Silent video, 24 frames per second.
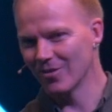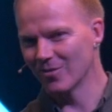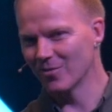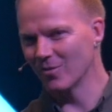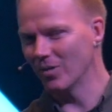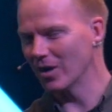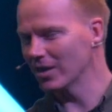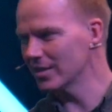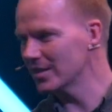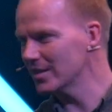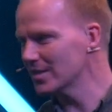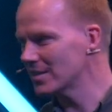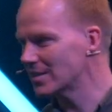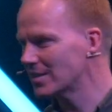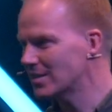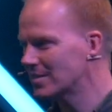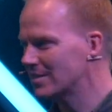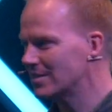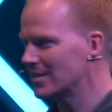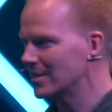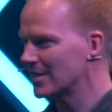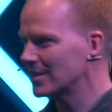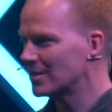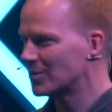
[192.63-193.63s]
Well, this
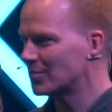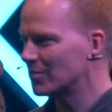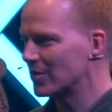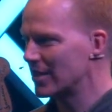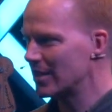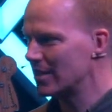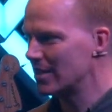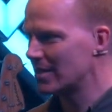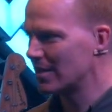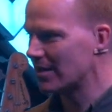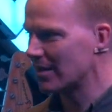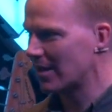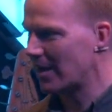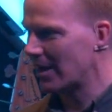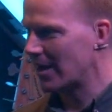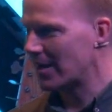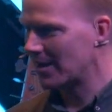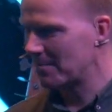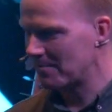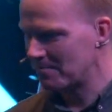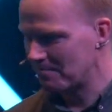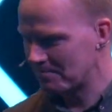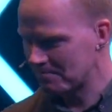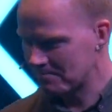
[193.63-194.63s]
week,
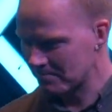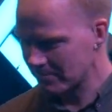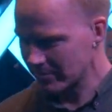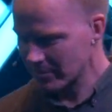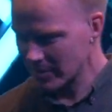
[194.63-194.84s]
Zali